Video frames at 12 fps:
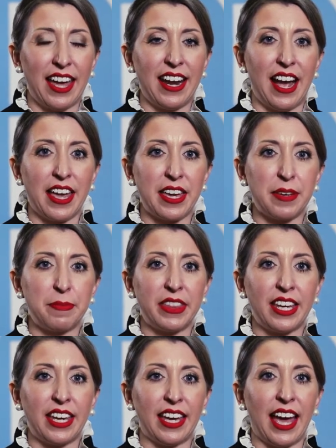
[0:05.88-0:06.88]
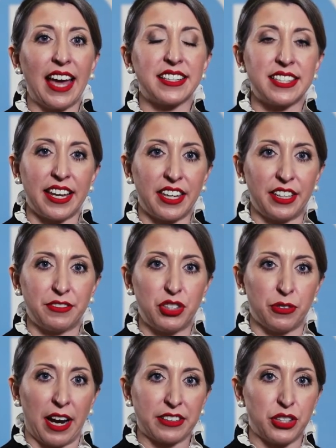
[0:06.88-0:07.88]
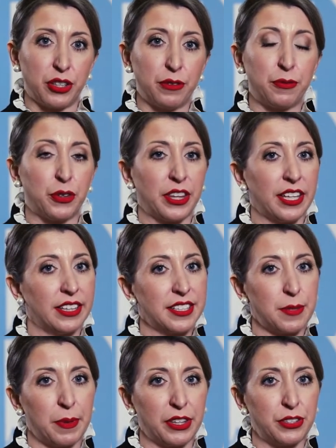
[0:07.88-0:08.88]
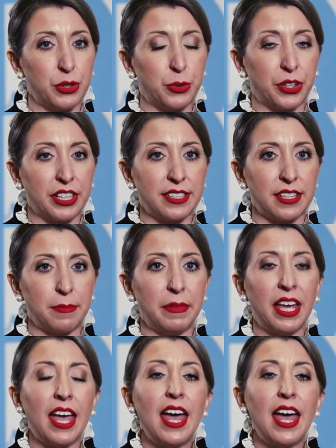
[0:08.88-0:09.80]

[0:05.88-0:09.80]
and I am the Executive Director for the Elizabeth Tourism,